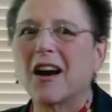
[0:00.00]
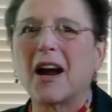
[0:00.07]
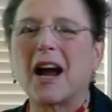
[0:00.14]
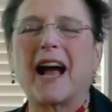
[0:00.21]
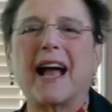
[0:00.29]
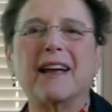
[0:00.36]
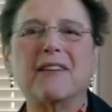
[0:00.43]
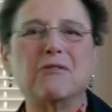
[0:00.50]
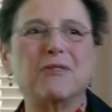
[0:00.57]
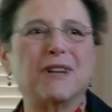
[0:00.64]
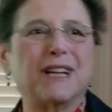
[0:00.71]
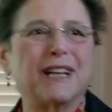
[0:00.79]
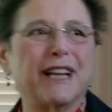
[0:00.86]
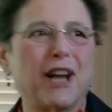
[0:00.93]
I
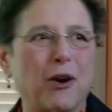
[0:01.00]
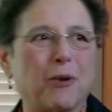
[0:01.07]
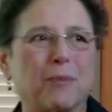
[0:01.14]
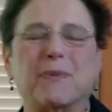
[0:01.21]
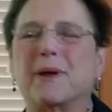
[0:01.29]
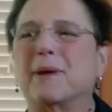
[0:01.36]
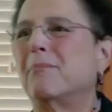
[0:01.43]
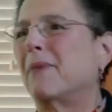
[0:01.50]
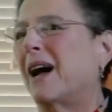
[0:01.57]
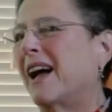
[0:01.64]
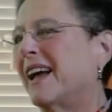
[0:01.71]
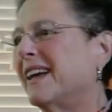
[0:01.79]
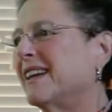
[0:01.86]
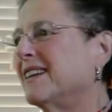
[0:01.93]
really hope that
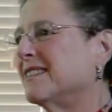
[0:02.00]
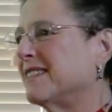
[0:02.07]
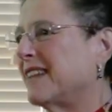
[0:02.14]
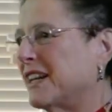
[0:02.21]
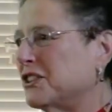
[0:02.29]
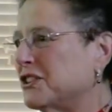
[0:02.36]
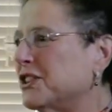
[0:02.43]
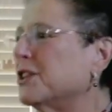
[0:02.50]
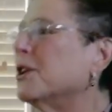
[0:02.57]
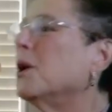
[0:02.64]
my lecture